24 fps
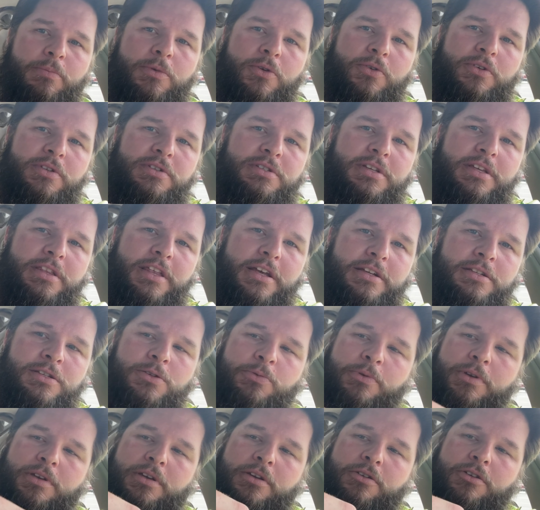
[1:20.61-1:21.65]
You can see that
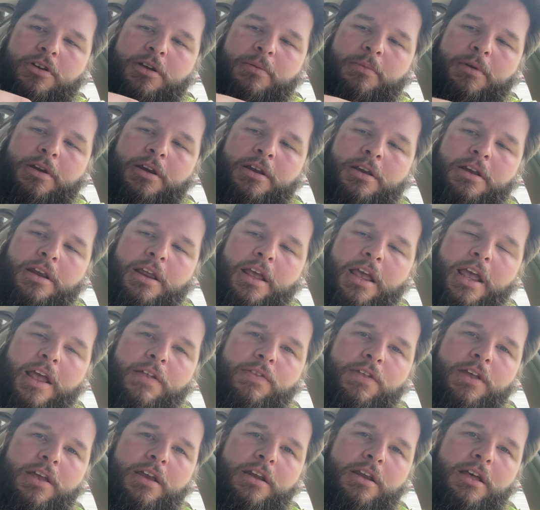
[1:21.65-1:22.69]
sweet cream in it, and
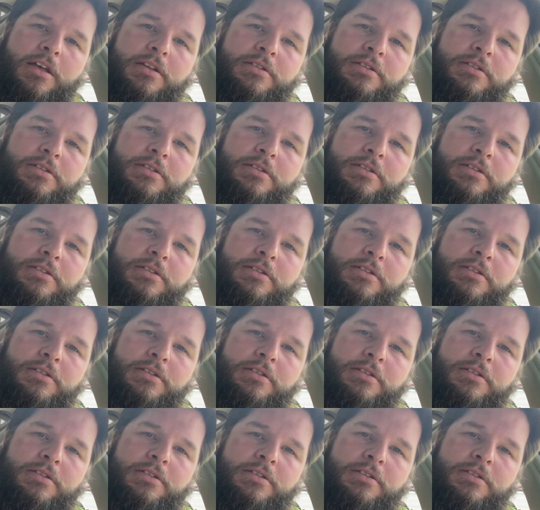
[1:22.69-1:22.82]
then